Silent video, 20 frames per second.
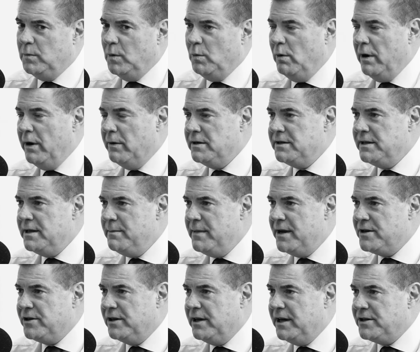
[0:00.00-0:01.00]
Well, where is the
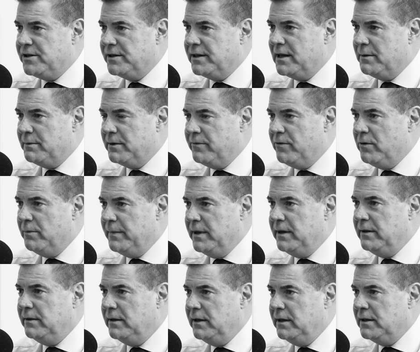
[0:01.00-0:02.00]
imagination coming from
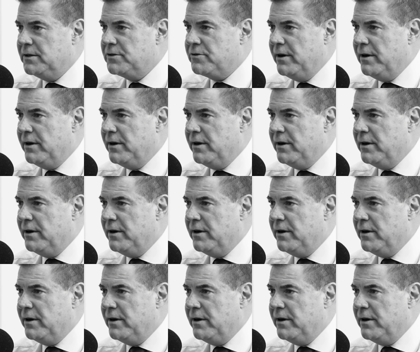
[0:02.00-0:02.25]
then in